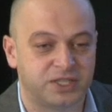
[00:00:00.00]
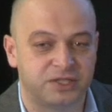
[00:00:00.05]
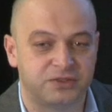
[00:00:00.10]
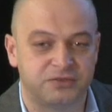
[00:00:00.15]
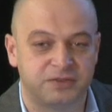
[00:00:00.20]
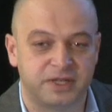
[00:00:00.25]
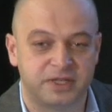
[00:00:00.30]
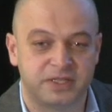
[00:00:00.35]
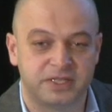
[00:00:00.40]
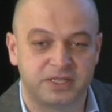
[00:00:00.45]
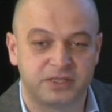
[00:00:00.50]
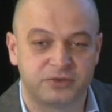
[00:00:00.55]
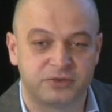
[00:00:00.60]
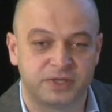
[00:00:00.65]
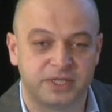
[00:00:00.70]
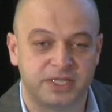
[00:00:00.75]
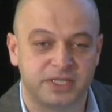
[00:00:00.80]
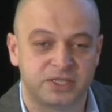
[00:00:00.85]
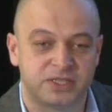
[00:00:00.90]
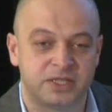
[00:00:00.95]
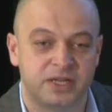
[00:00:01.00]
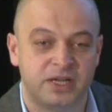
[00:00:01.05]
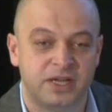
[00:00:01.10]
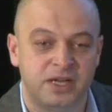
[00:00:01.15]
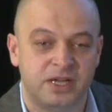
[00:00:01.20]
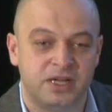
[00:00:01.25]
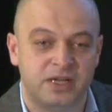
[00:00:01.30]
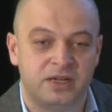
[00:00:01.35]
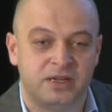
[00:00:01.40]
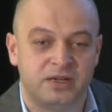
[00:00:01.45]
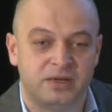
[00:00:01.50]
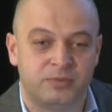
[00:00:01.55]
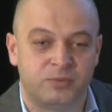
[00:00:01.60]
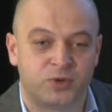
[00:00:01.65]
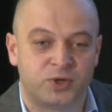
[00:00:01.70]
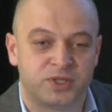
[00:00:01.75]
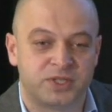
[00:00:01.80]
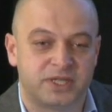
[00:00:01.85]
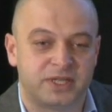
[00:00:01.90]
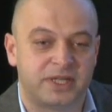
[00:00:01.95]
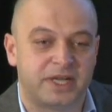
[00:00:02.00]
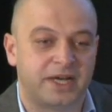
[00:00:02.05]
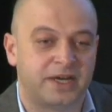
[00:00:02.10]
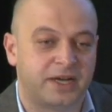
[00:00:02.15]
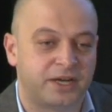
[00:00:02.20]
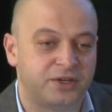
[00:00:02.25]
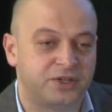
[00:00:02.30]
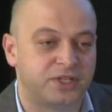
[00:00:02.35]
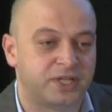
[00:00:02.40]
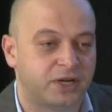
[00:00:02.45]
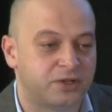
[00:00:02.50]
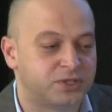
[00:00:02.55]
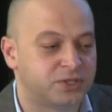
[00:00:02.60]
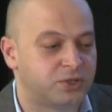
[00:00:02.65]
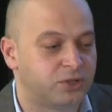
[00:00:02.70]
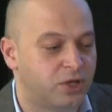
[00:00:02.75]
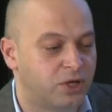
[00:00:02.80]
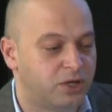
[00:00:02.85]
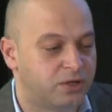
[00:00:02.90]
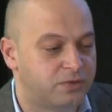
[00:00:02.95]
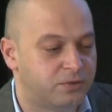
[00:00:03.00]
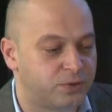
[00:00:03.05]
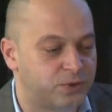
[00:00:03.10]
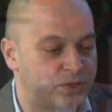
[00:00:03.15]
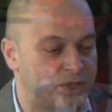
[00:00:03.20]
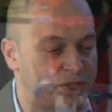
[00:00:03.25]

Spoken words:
an event that raised more than $900,000 for